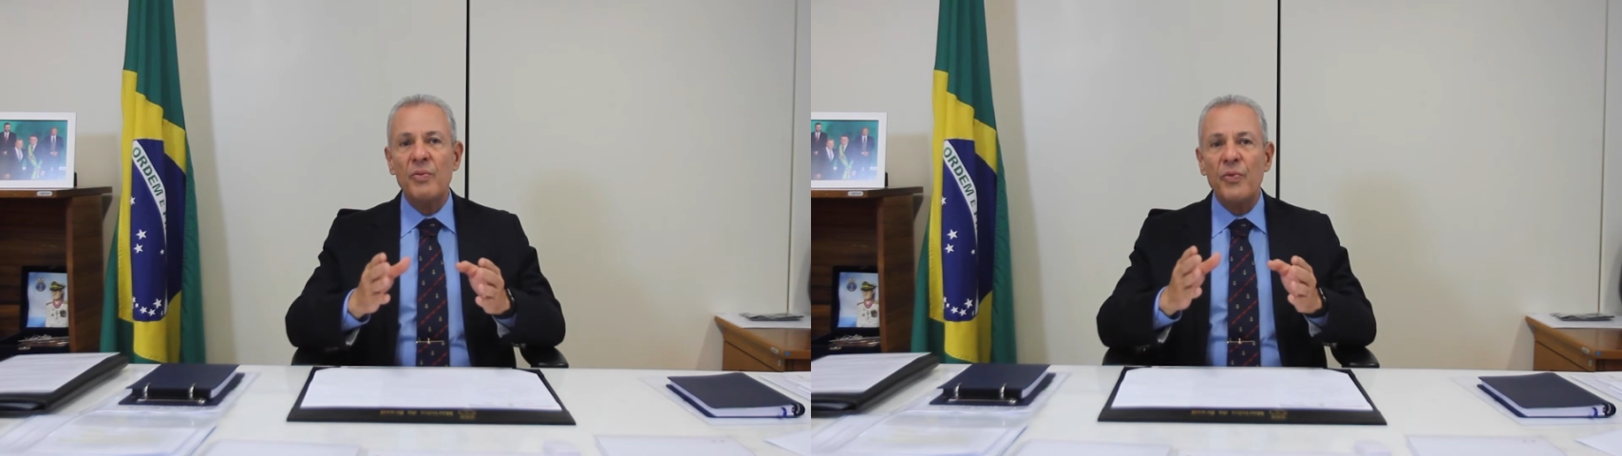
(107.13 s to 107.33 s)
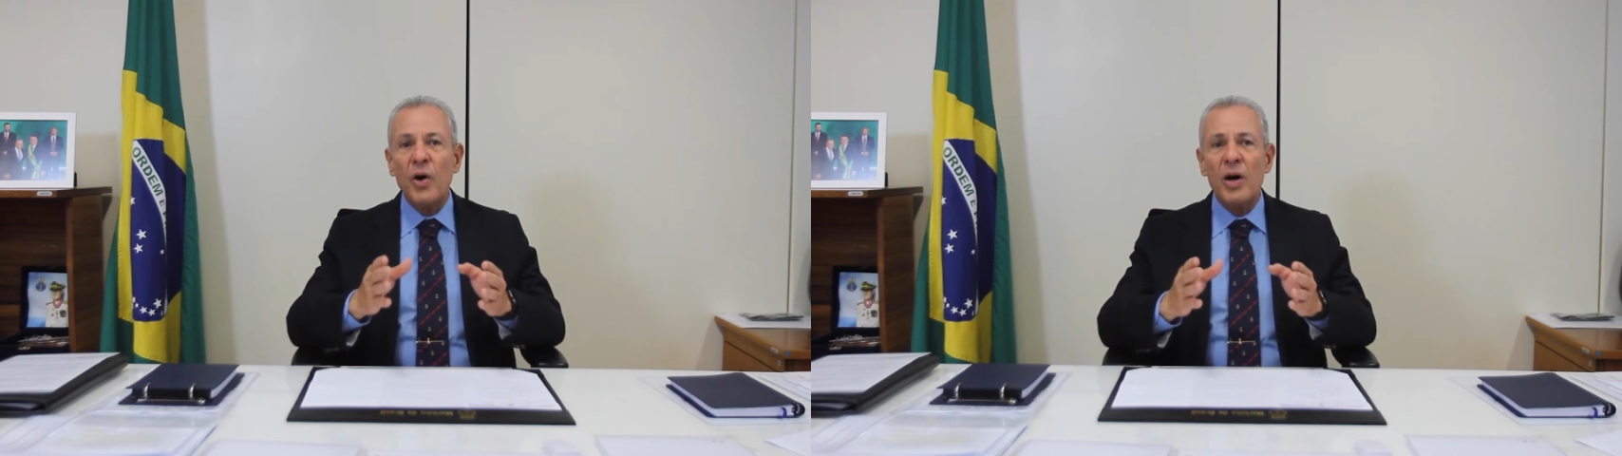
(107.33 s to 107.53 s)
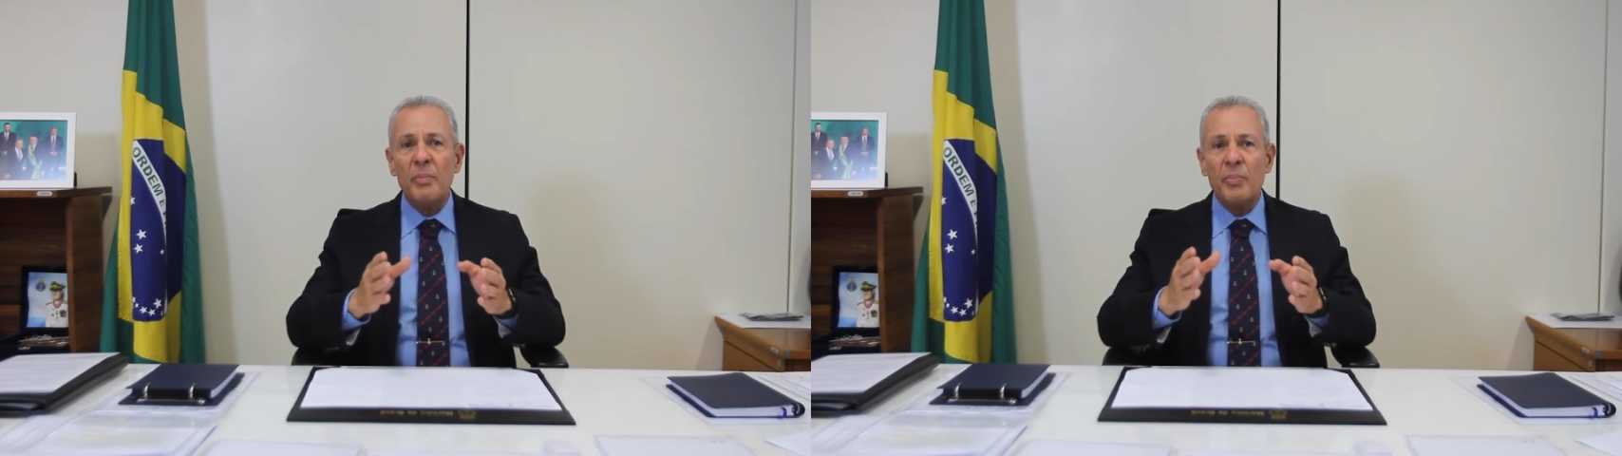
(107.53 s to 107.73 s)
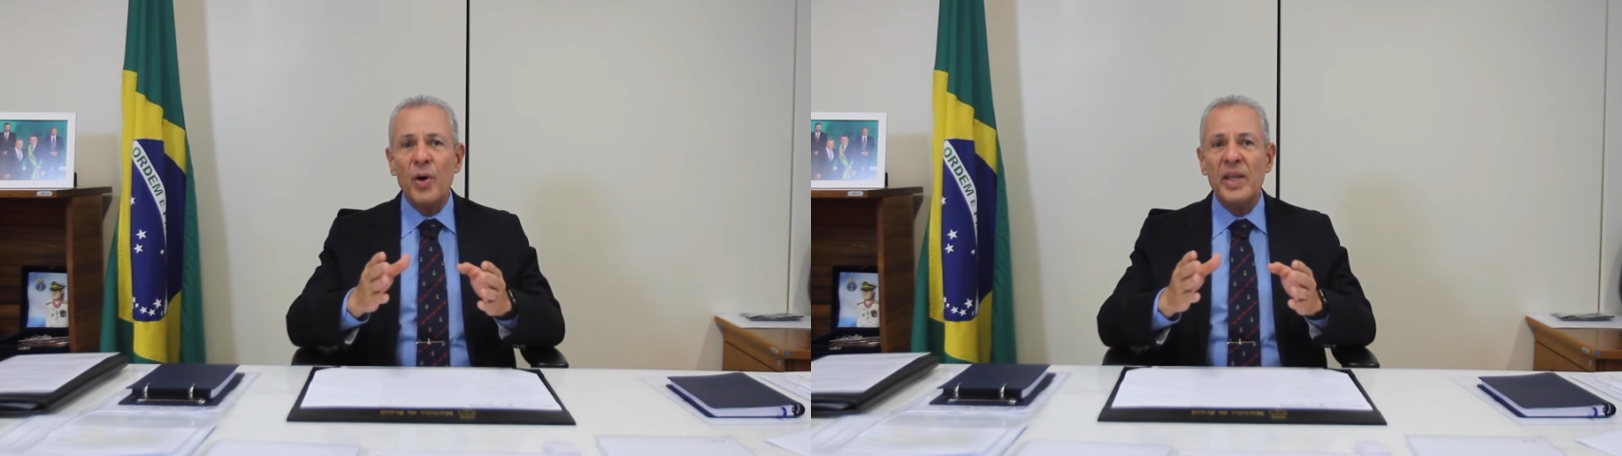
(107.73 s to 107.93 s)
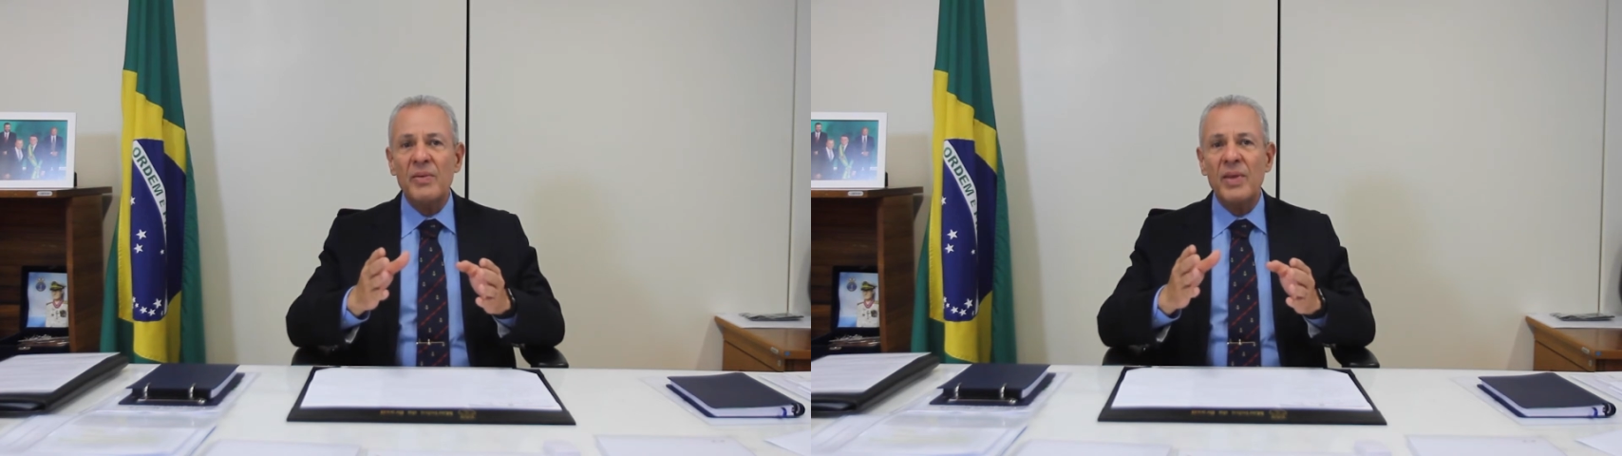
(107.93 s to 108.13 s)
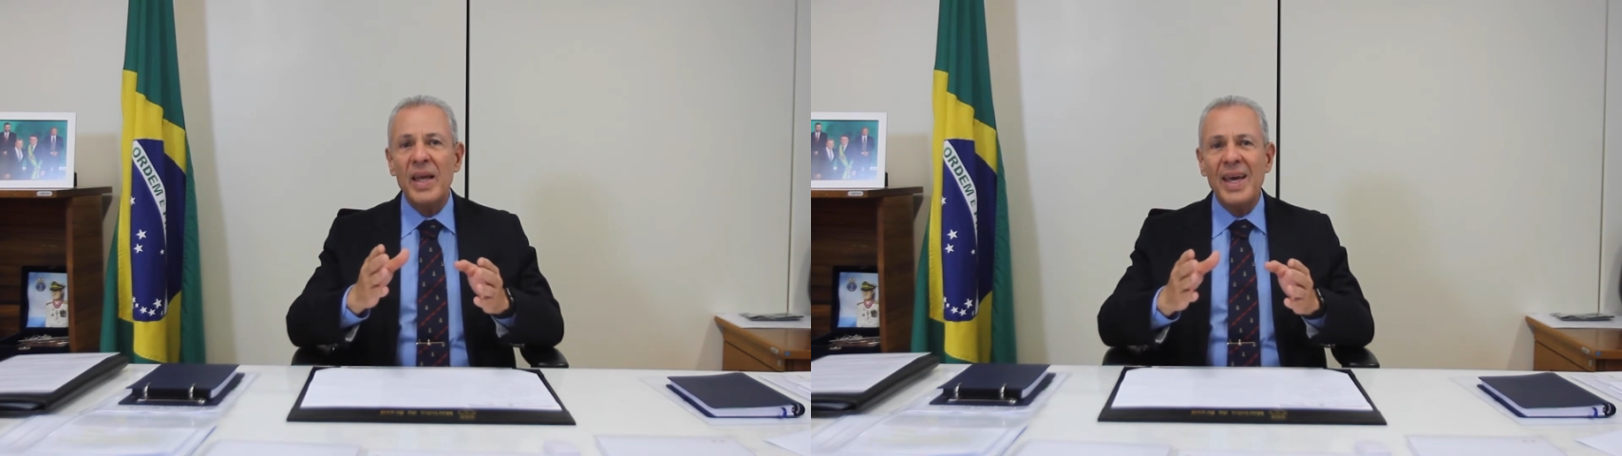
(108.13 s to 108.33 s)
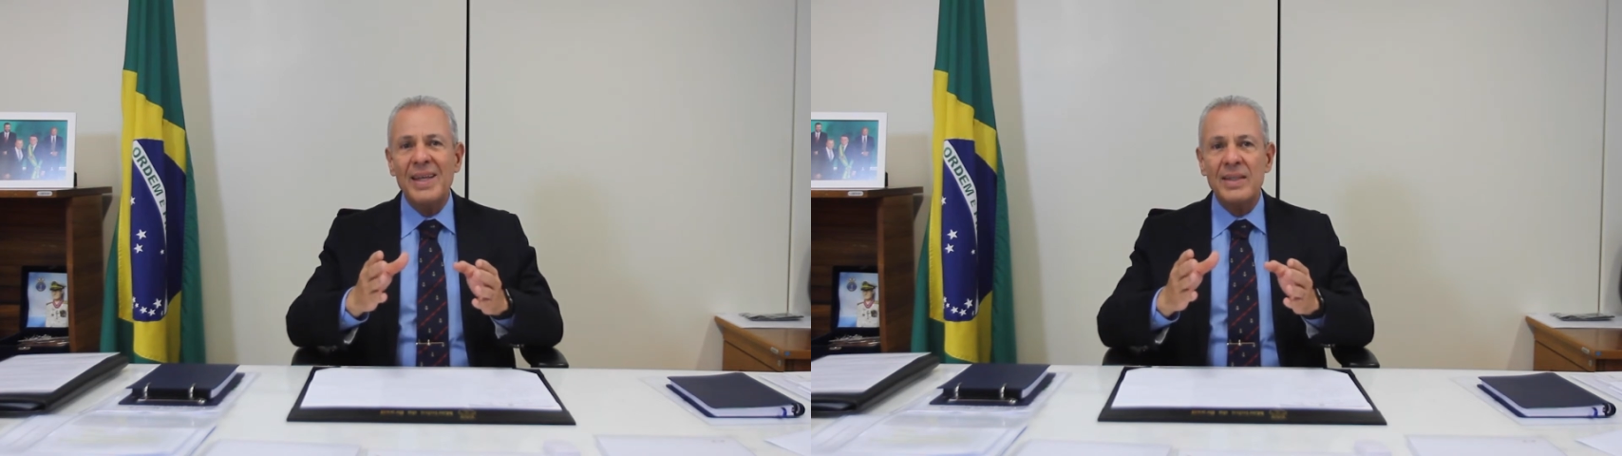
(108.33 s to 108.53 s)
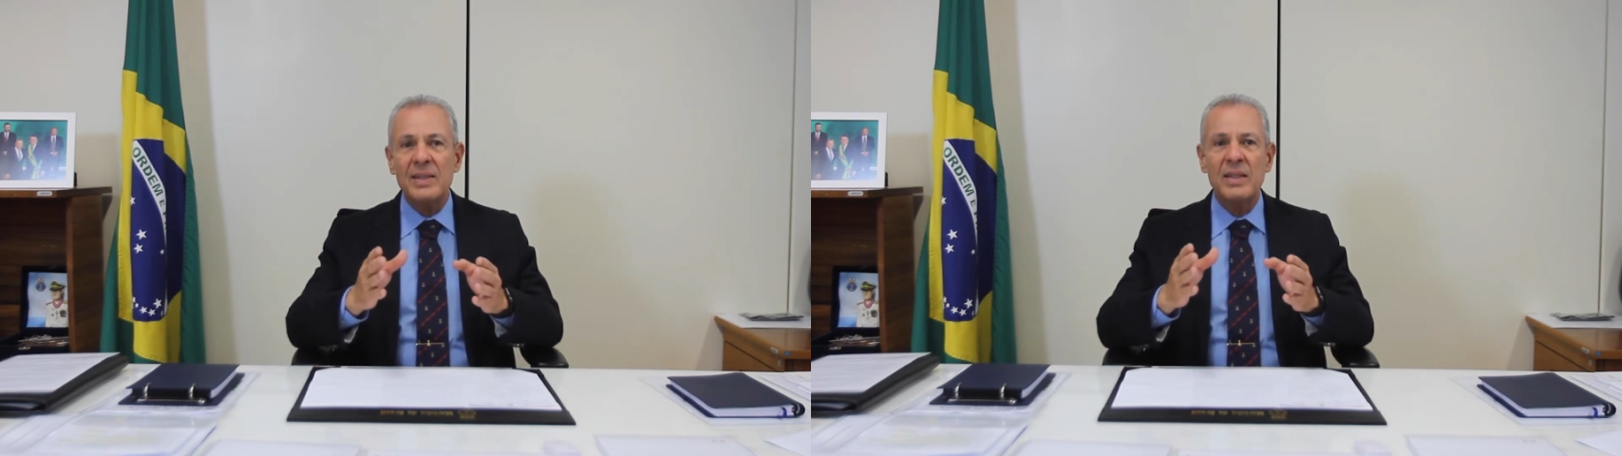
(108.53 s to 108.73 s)

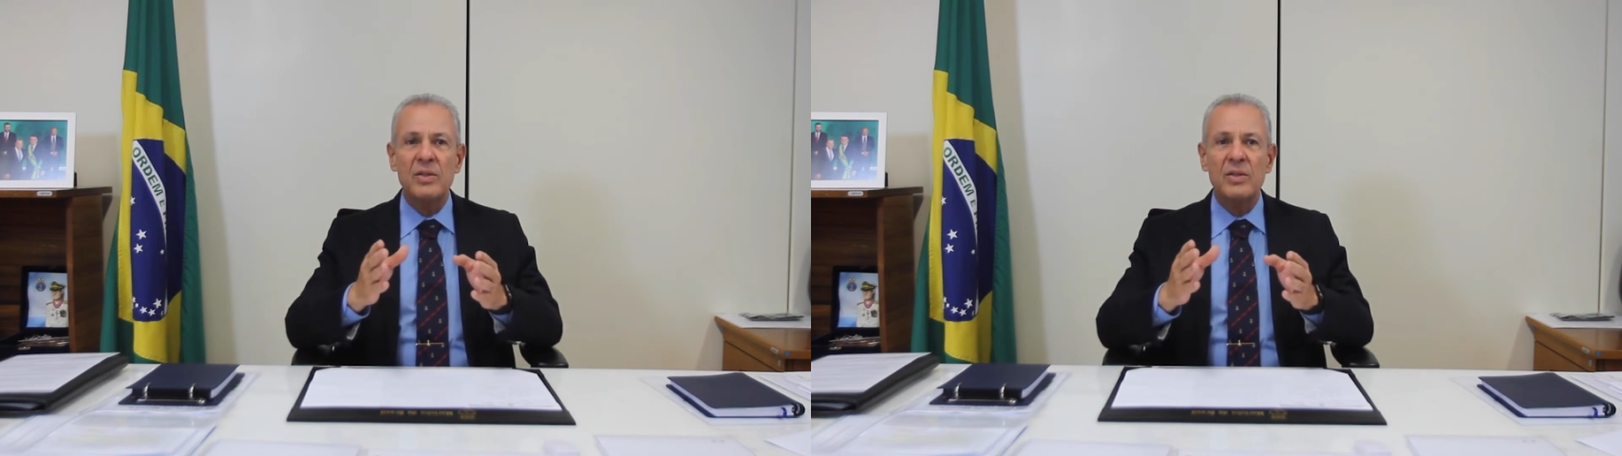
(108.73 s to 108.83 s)
4.8